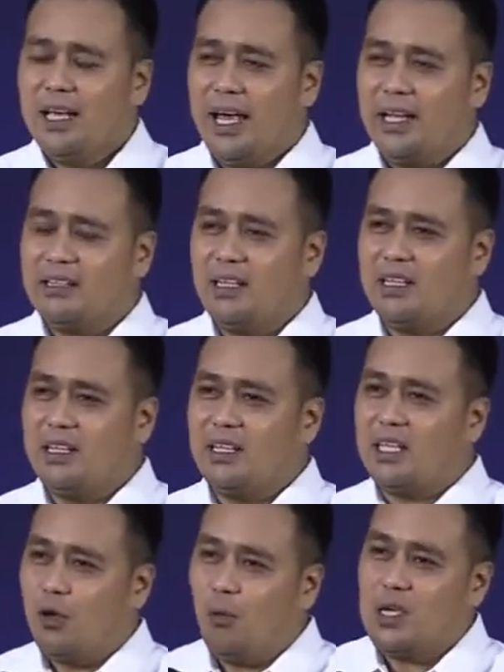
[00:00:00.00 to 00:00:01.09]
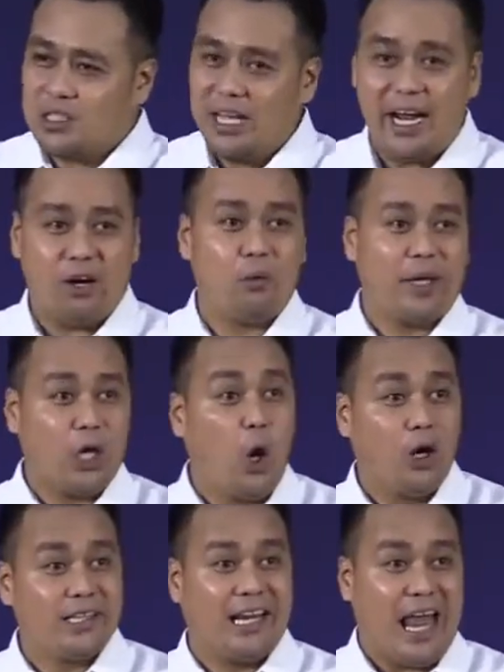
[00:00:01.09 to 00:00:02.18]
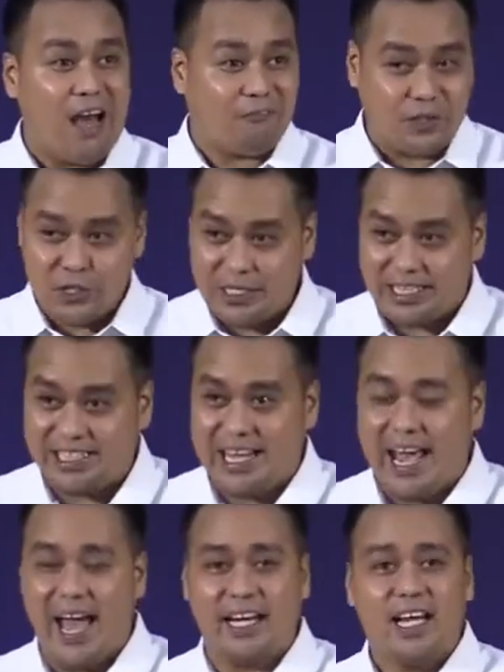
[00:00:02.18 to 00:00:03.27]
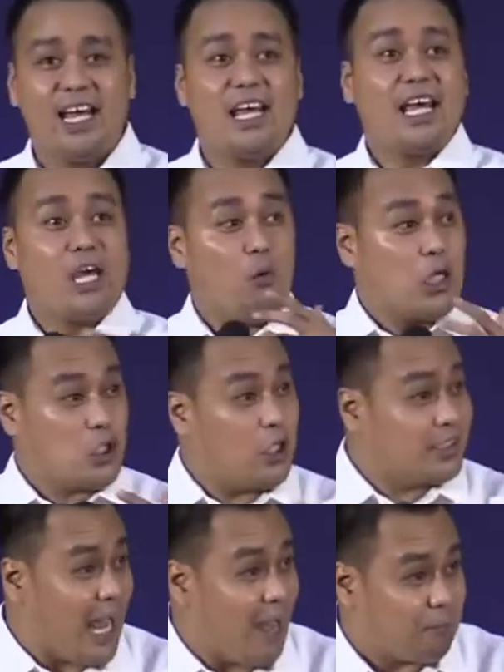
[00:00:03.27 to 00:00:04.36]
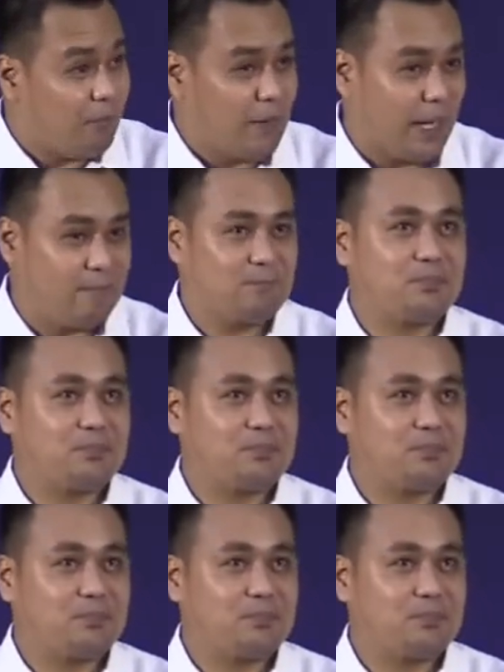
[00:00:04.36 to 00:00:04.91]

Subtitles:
And he was there with all the laughters that he had. He was on top of me.